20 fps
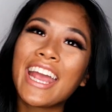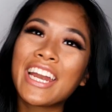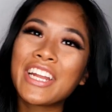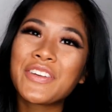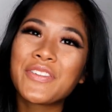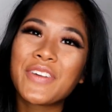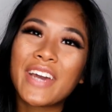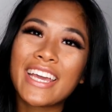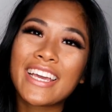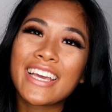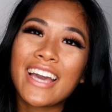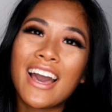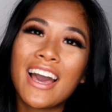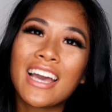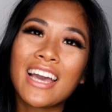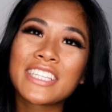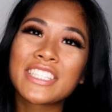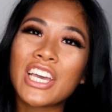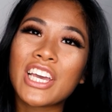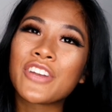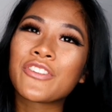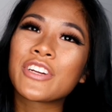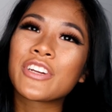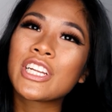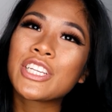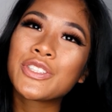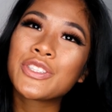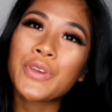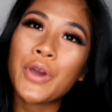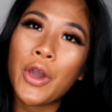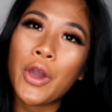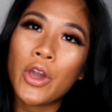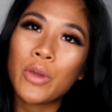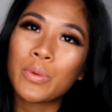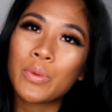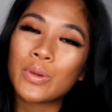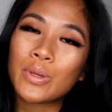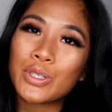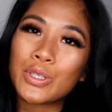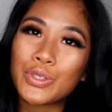Anyway guys, I really do
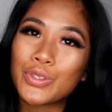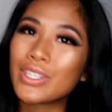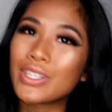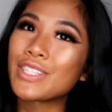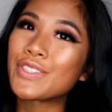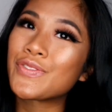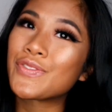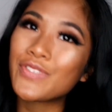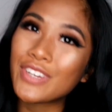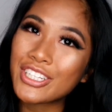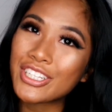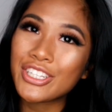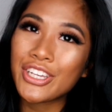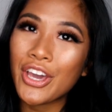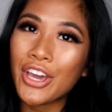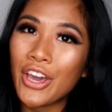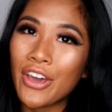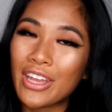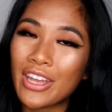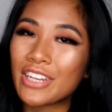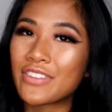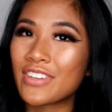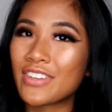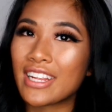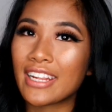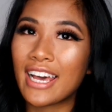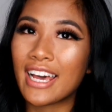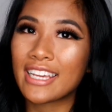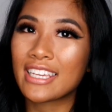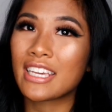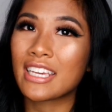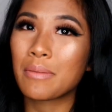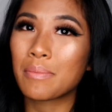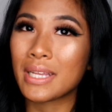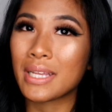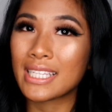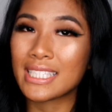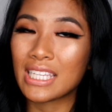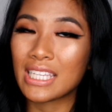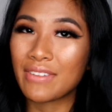hope you enjoy this video and if you like it,
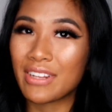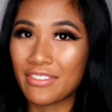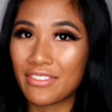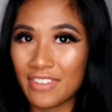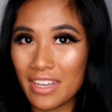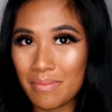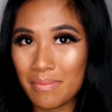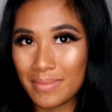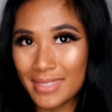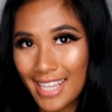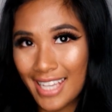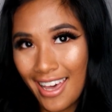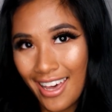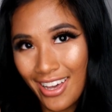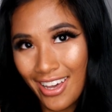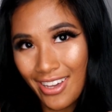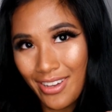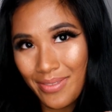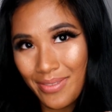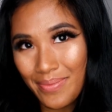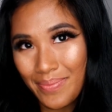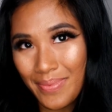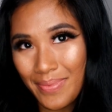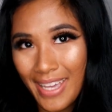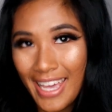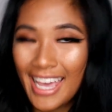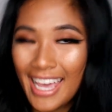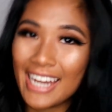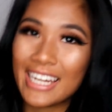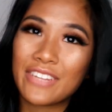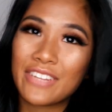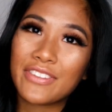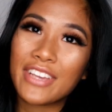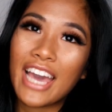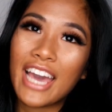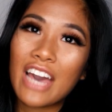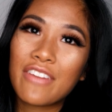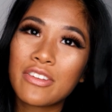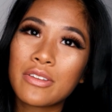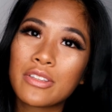please give it a thumbs up. And if you
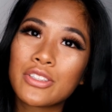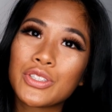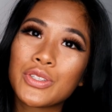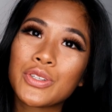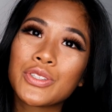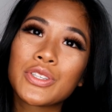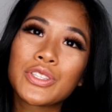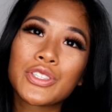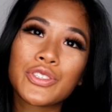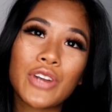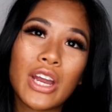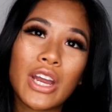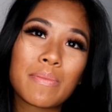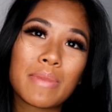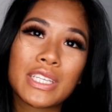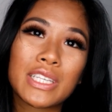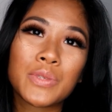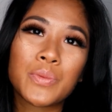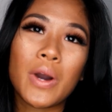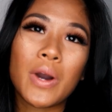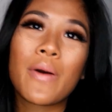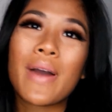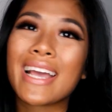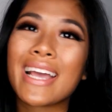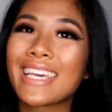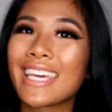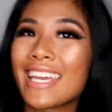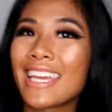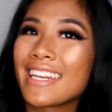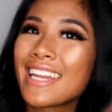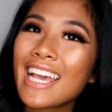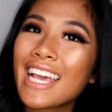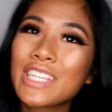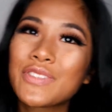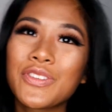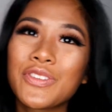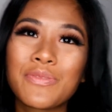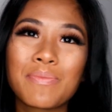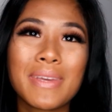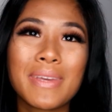haven't, do subscribe as well and
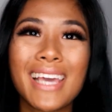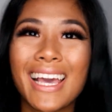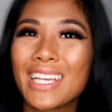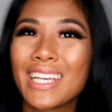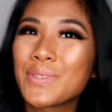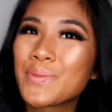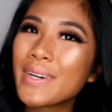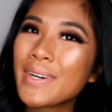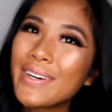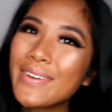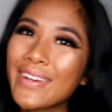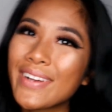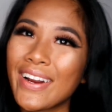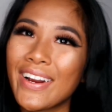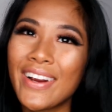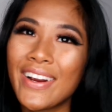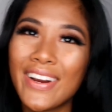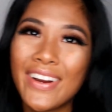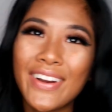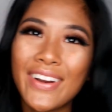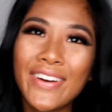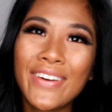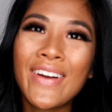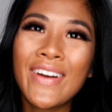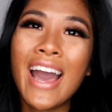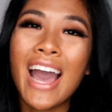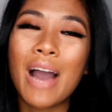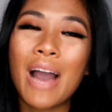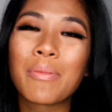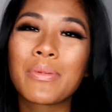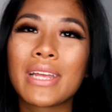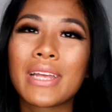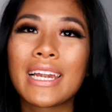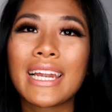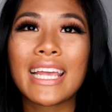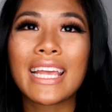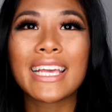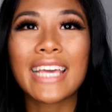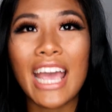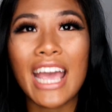connect with me as well, girl. I'm gonna
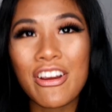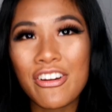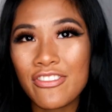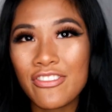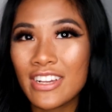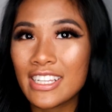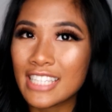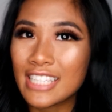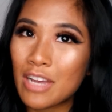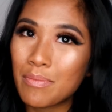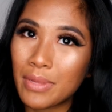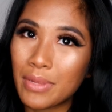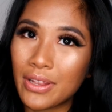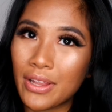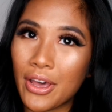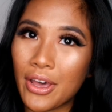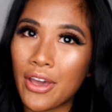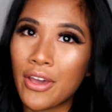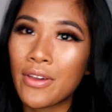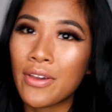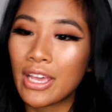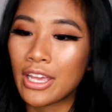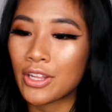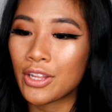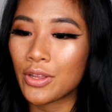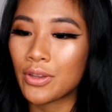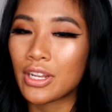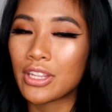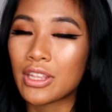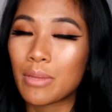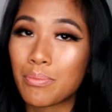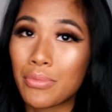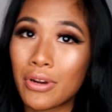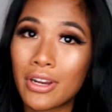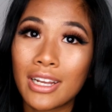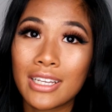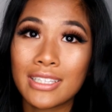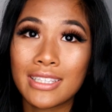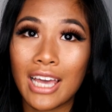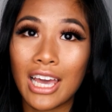link everything down below, including the
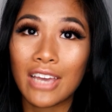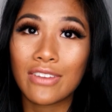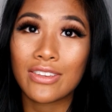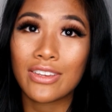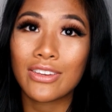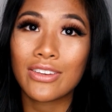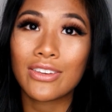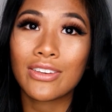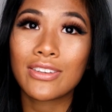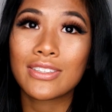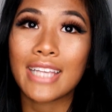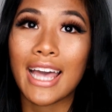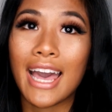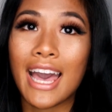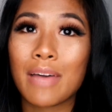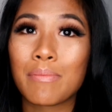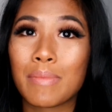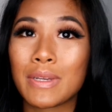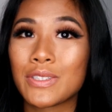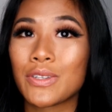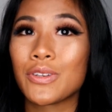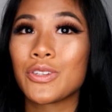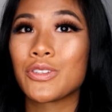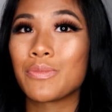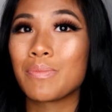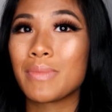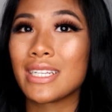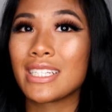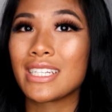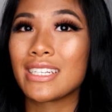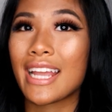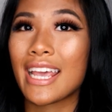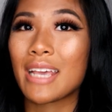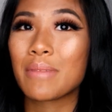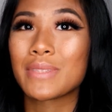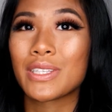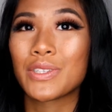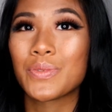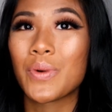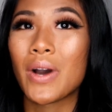products that I've used and my social media
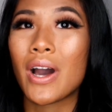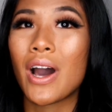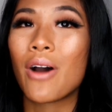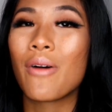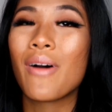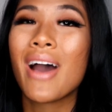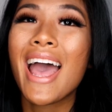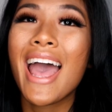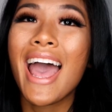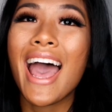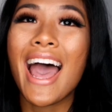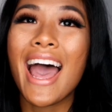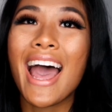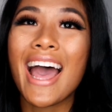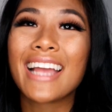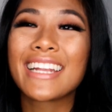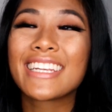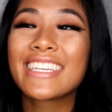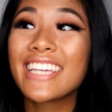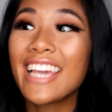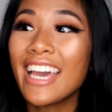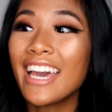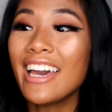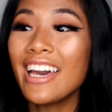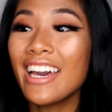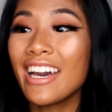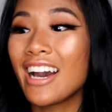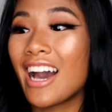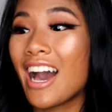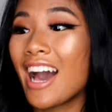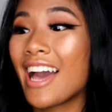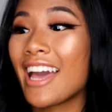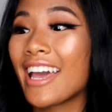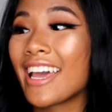names as well. And yeah,